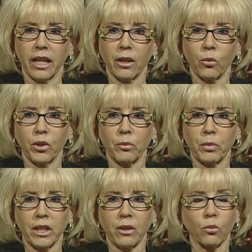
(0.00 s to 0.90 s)
it
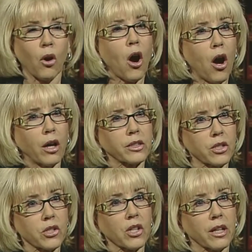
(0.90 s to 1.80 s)
would be wrong
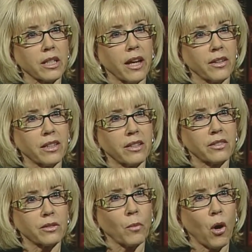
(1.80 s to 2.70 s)
to shut down
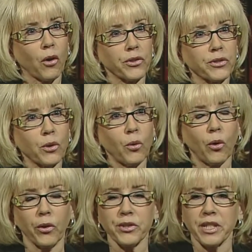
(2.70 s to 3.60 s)
these small
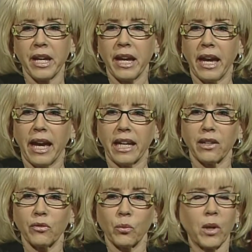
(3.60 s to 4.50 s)
schools.
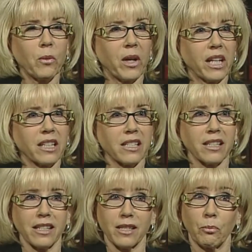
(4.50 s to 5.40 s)
And if we went
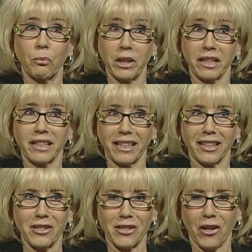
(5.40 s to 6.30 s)
into this big
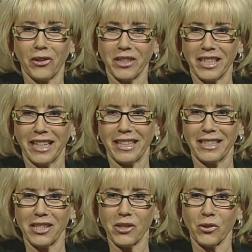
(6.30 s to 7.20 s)

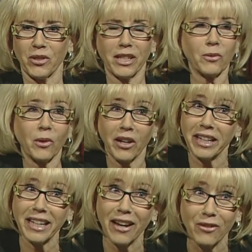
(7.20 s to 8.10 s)
consolidated district where
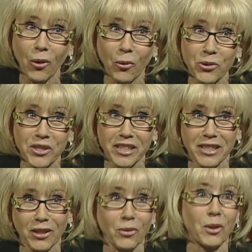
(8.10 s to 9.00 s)
I'd have a whole
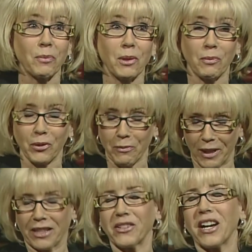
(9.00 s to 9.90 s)
63 people in
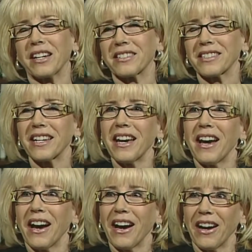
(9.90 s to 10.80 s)
my class,
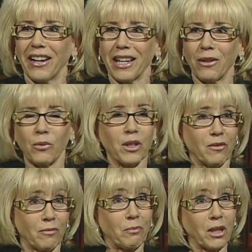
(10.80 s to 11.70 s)
uh, it
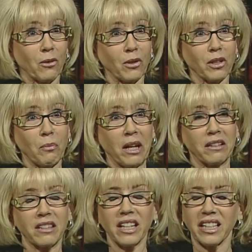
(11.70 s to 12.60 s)
would be a really
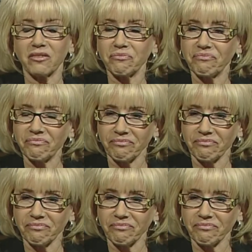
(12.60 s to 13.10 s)
bad thing.